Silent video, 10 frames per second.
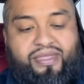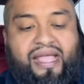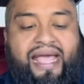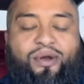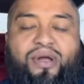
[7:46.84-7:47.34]

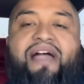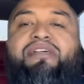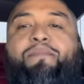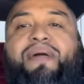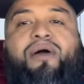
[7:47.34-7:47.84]
I don't have
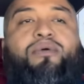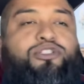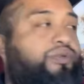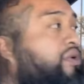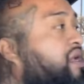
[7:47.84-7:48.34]
that power
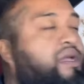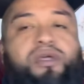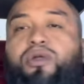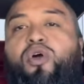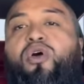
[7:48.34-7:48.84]
to
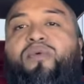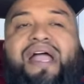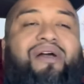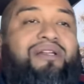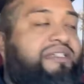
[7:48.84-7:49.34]
go
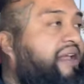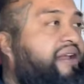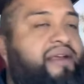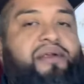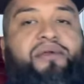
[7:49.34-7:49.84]
around and say,
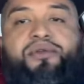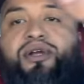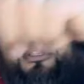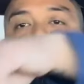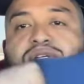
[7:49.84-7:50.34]
here, you
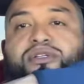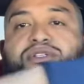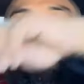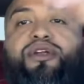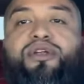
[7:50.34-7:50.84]
got this.
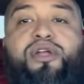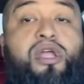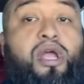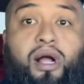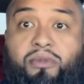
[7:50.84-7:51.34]
Here,
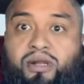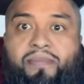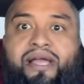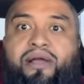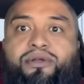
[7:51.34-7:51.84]
I'm going to
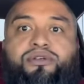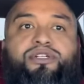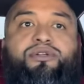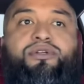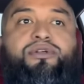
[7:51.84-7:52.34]
buy out
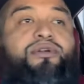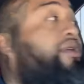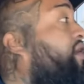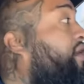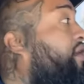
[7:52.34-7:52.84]
your
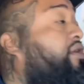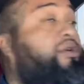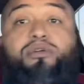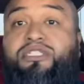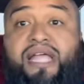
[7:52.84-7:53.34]

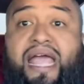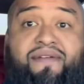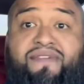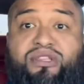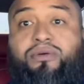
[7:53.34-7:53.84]
whole
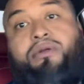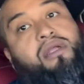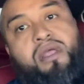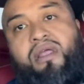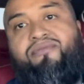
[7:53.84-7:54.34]
stand, vato.
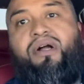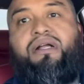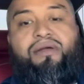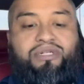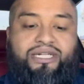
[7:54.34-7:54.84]

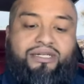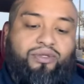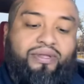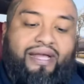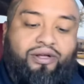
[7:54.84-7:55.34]
Fuck, I wish I could
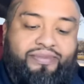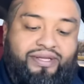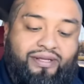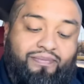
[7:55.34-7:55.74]
do that, homie.